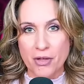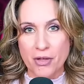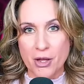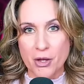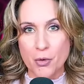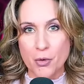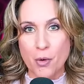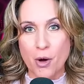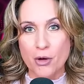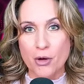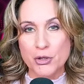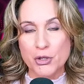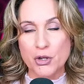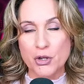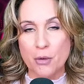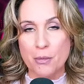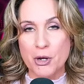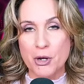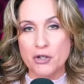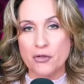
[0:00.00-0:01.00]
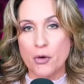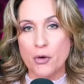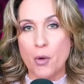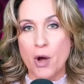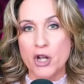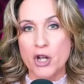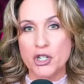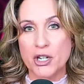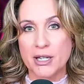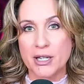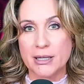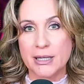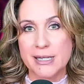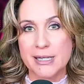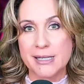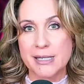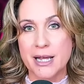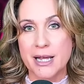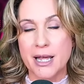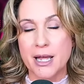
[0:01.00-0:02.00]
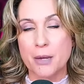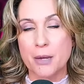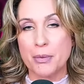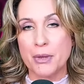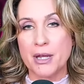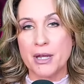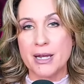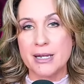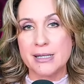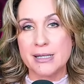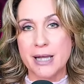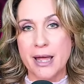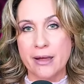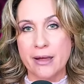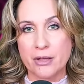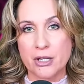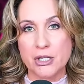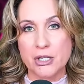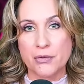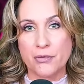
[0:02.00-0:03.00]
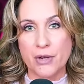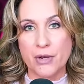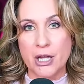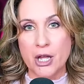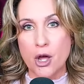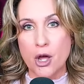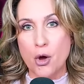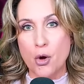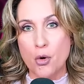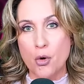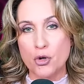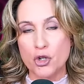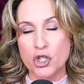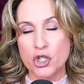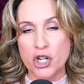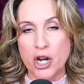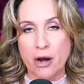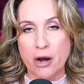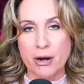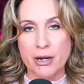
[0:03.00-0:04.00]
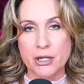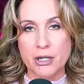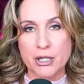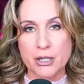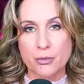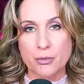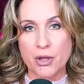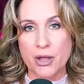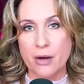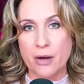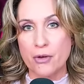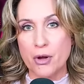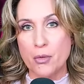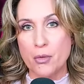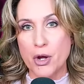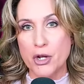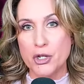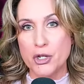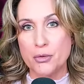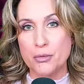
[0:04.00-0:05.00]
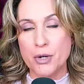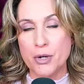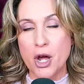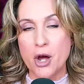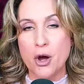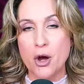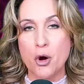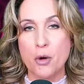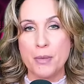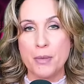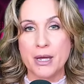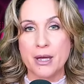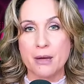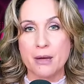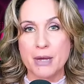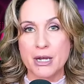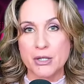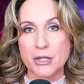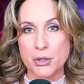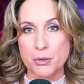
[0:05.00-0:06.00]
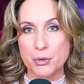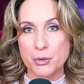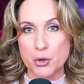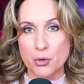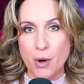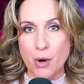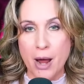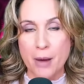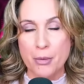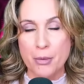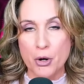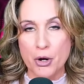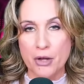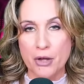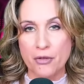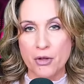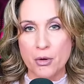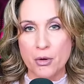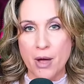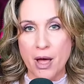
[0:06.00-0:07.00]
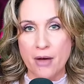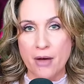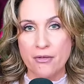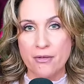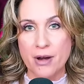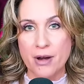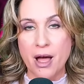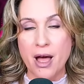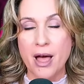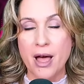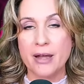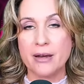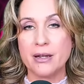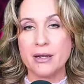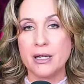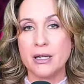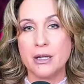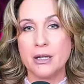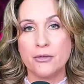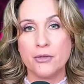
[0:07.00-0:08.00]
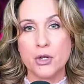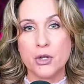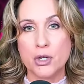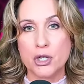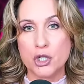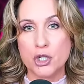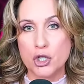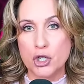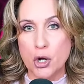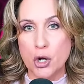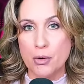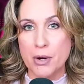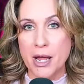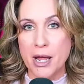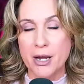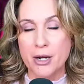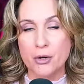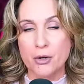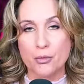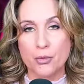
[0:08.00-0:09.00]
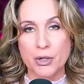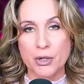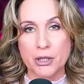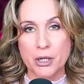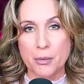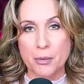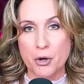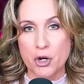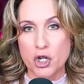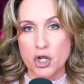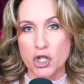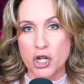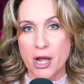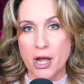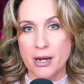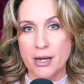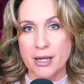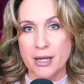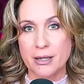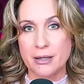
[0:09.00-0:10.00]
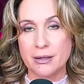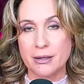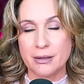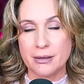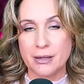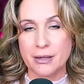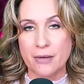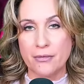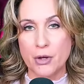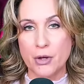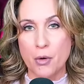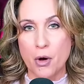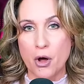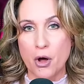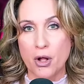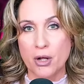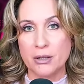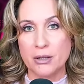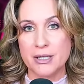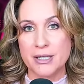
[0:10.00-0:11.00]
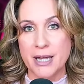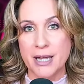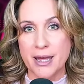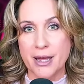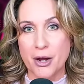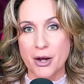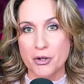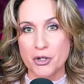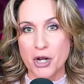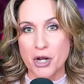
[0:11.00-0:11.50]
Thank you all so much for watching and listening. Please like this video, share it with everyone you know, become a subscriber if you have not. If you can donate, really appreciate it. Love you all. Take care.